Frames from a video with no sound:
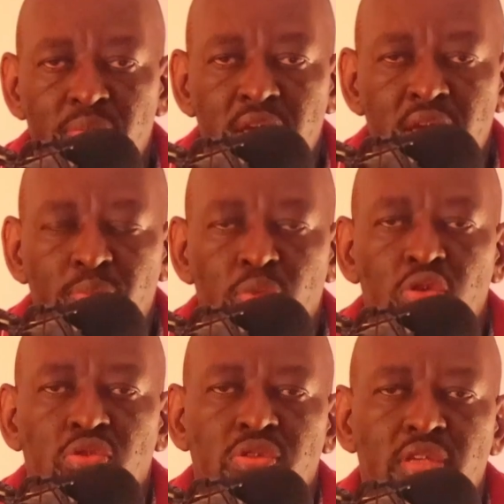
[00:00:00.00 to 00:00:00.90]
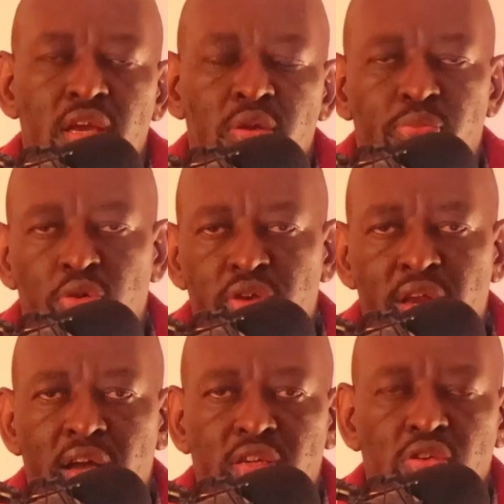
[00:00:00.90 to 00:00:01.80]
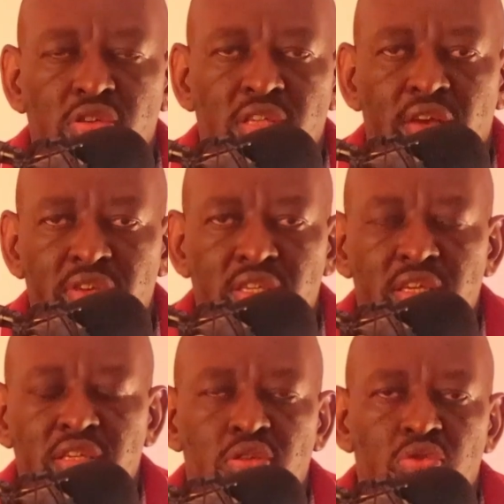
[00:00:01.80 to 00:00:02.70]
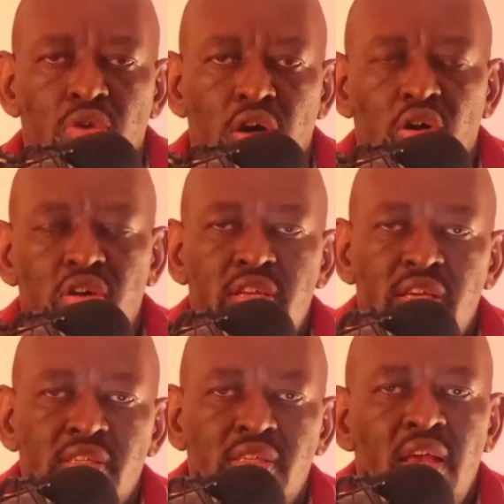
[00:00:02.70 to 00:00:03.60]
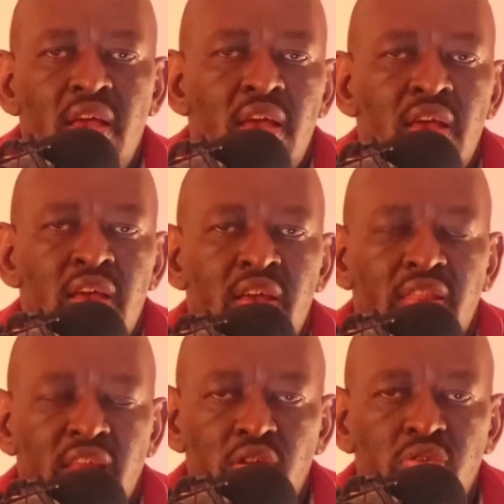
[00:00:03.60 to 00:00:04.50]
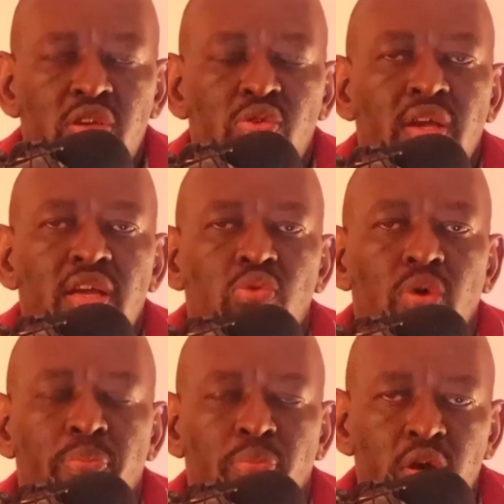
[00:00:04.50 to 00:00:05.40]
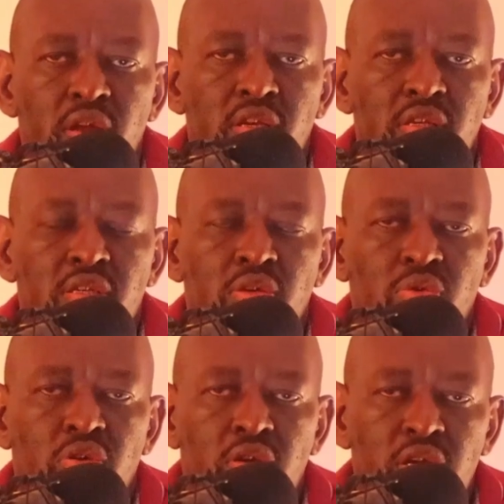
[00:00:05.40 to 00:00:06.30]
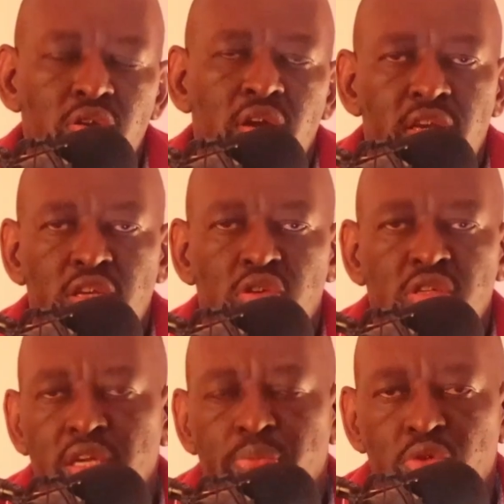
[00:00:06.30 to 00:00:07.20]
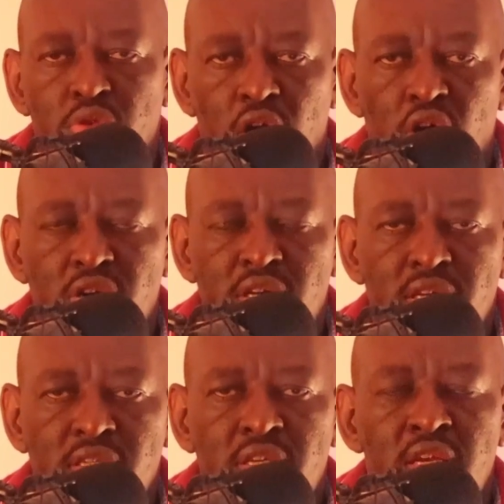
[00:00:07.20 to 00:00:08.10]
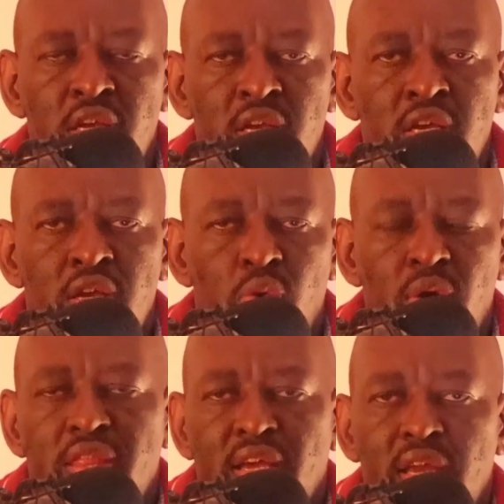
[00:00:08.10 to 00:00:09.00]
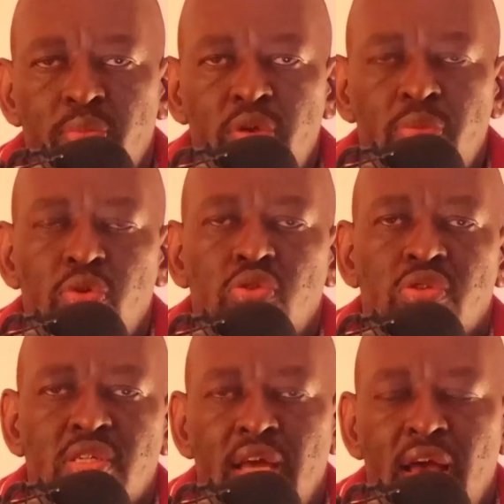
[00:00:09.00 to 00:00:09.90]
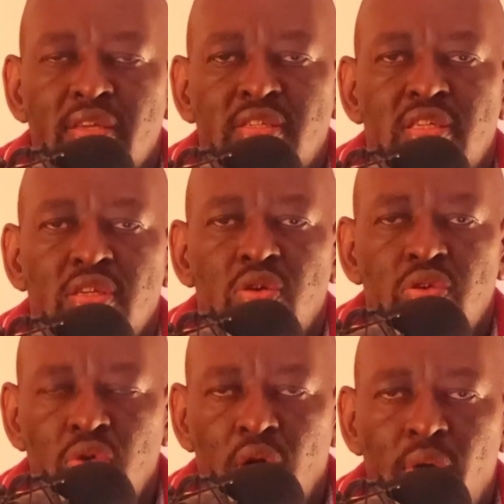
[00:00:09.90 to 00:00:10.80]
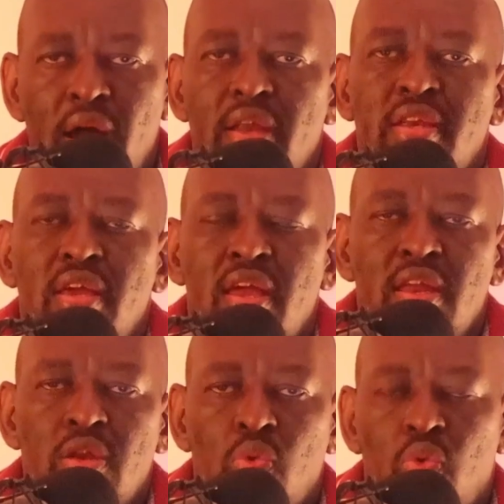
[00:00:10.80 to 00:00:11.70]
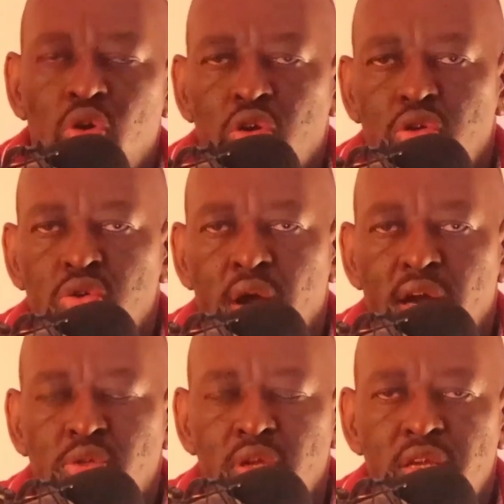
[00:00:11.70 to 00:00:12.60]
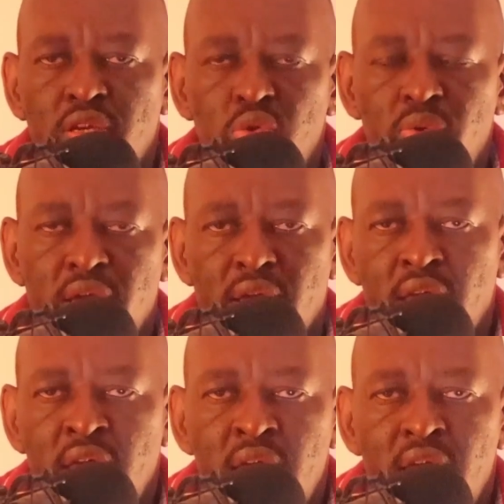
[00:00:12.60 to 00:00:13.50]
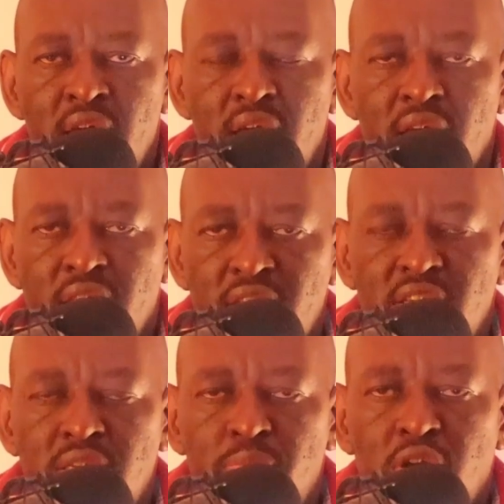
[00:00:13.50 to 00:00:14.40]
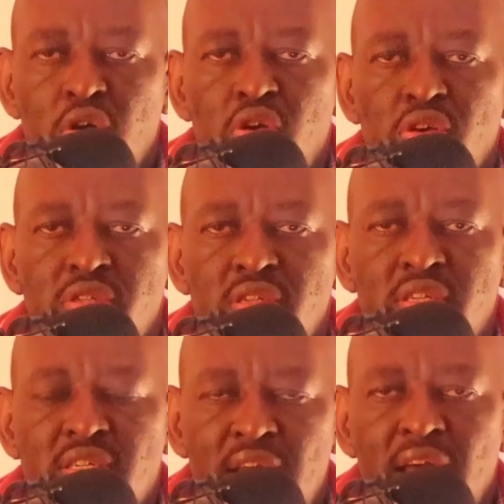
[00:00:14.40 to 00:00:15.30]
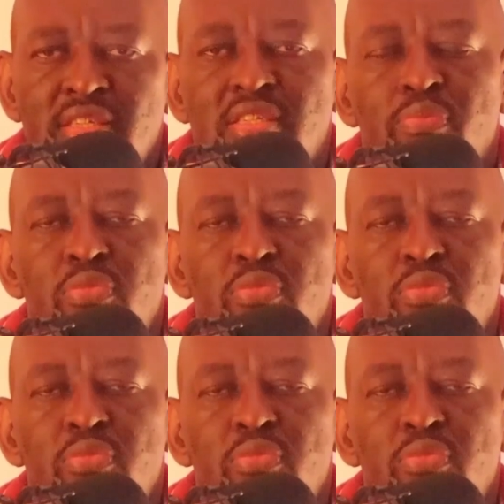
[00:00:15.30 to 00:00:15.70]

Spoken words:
be able to sell product or services to your audience, then you need to get to a point in your relationship with your audience where they can be able to trust your word and what you're actually doing. And this is because trust